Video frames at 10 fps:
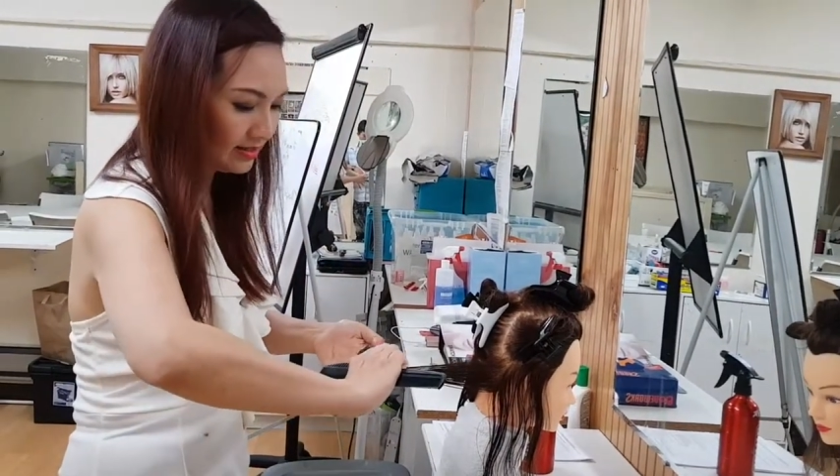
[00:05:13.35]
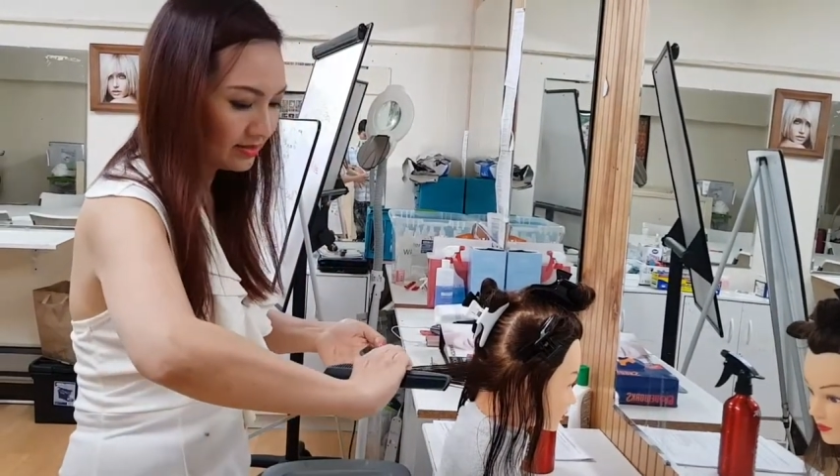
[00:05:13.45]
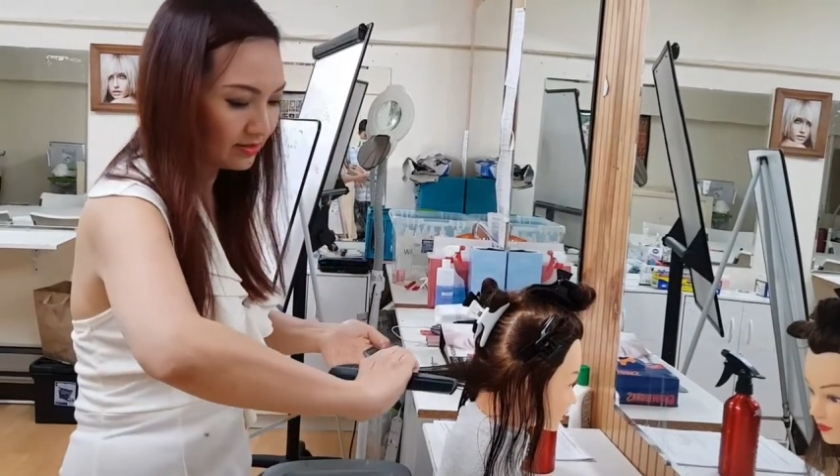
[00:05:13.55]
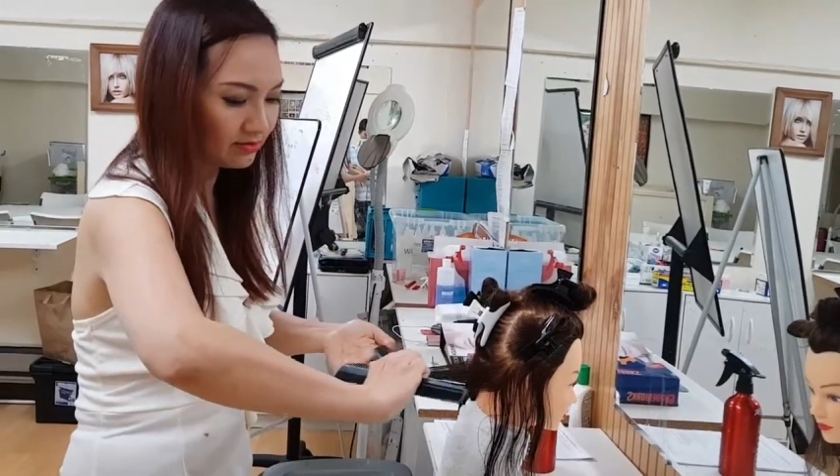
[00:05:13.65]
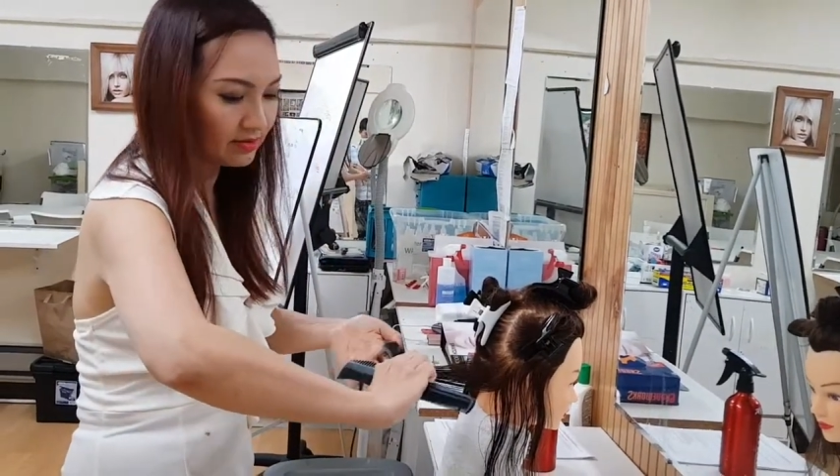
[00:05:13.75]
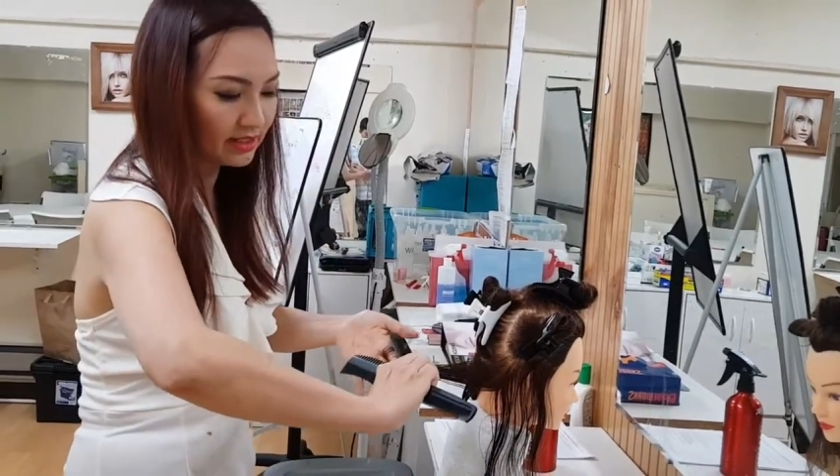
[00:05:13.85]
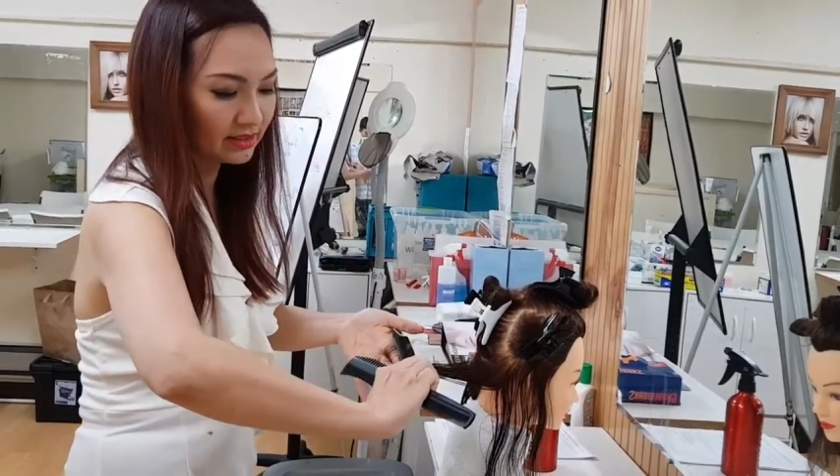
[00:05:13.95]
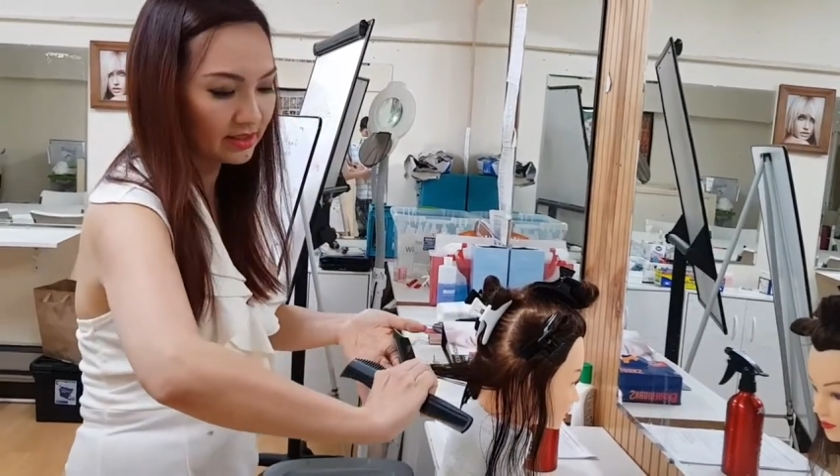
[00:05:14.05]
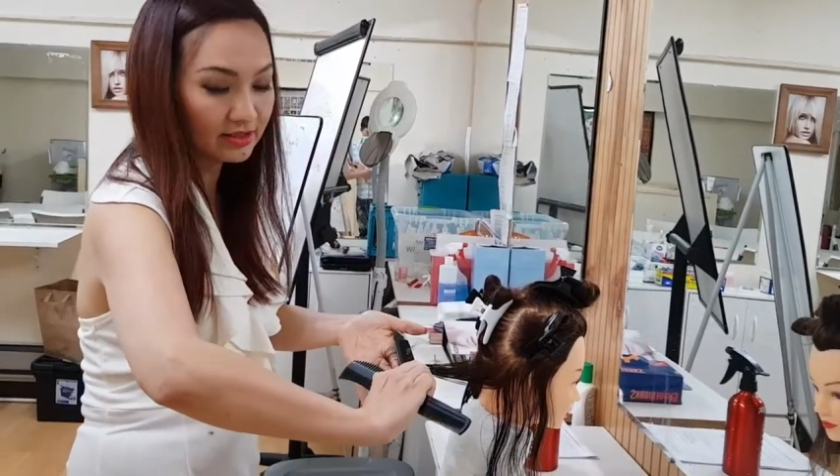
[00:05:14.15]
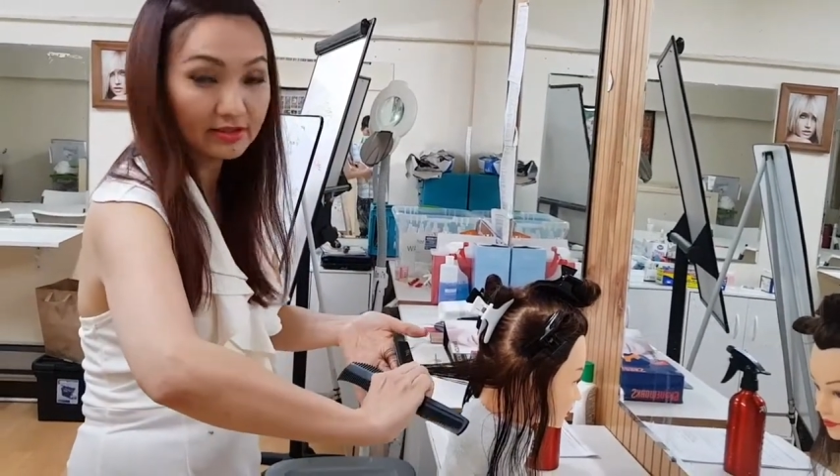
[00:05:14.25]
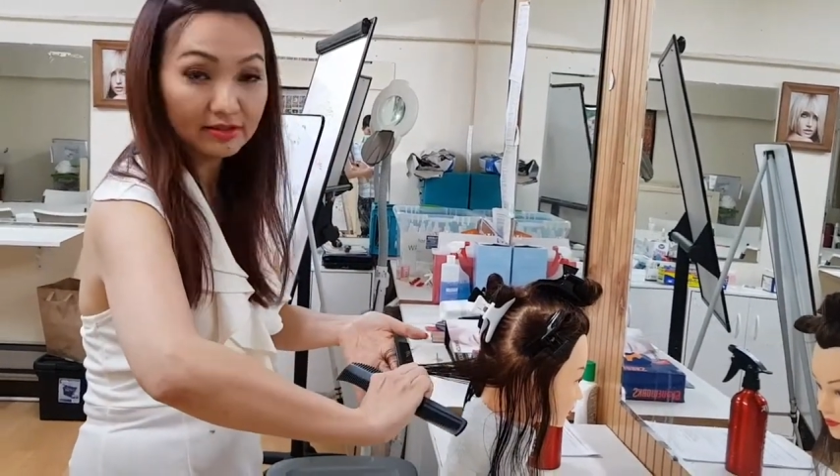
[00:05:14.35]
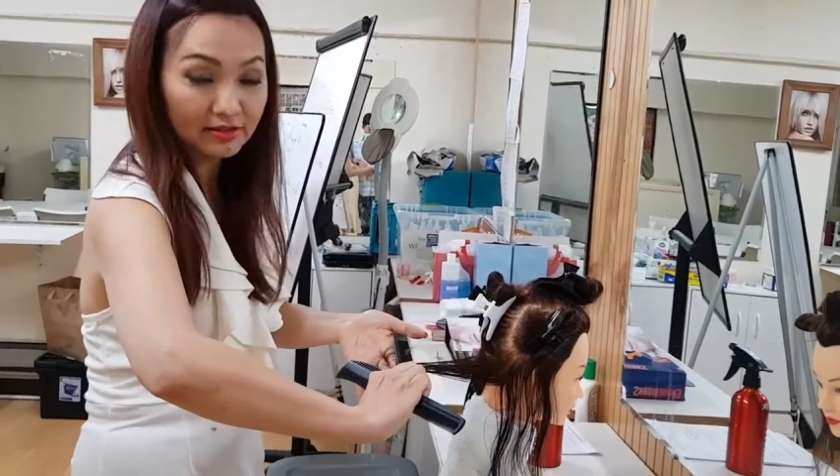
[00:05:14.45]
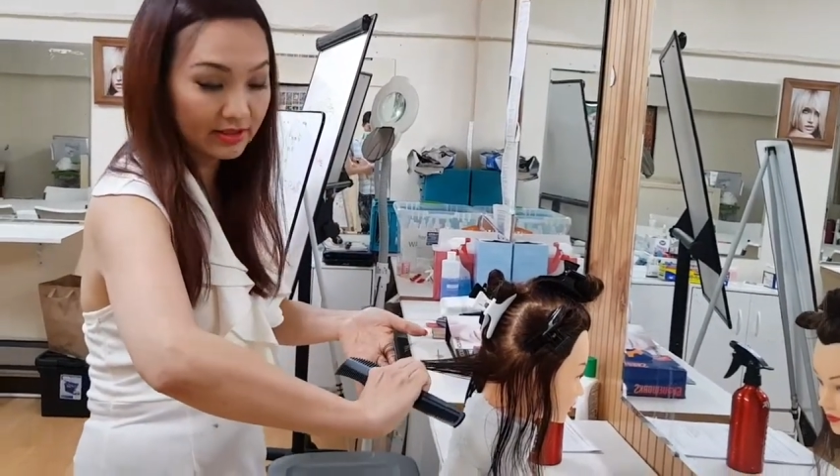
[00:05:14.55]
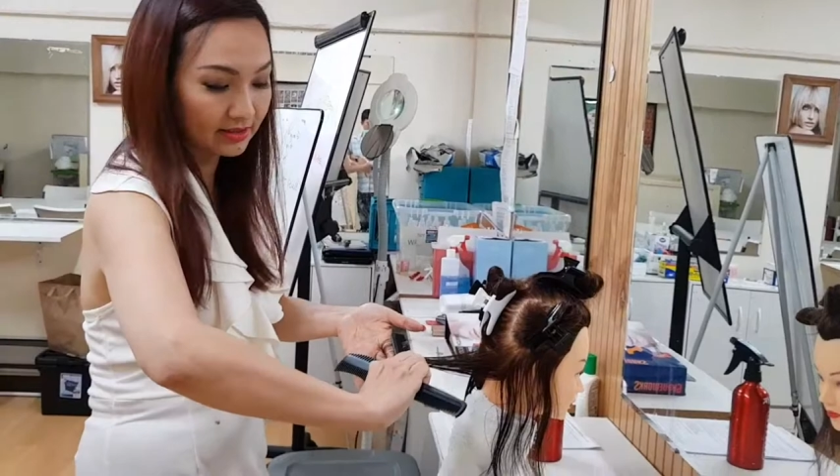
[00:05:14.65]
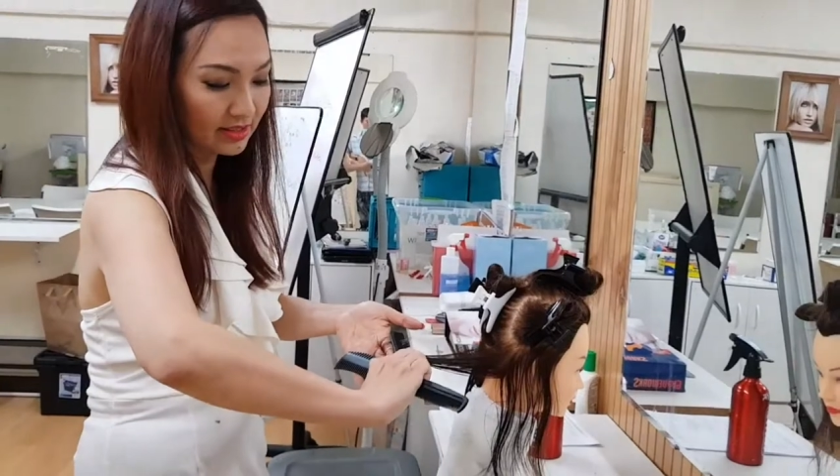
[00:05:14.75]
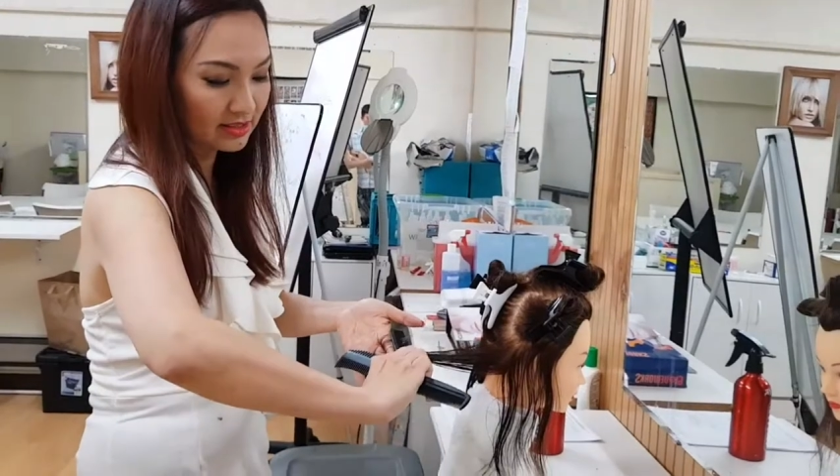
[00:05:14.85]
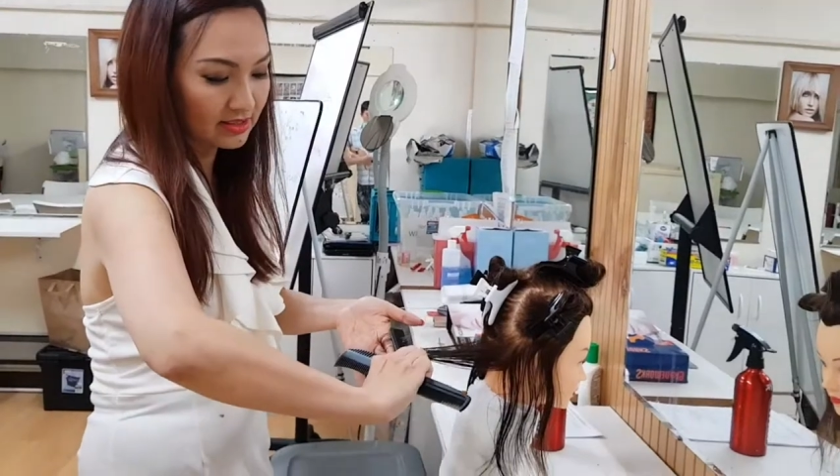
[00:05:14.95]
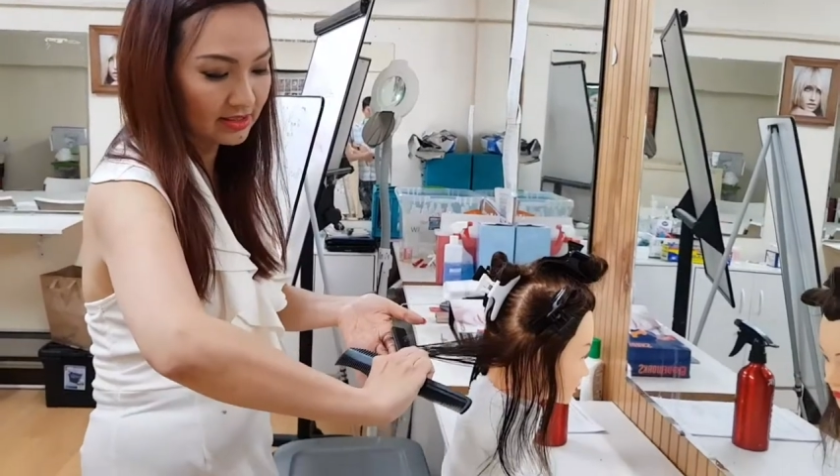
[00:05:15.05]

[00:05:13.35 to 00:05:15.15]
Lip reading: So look at this, this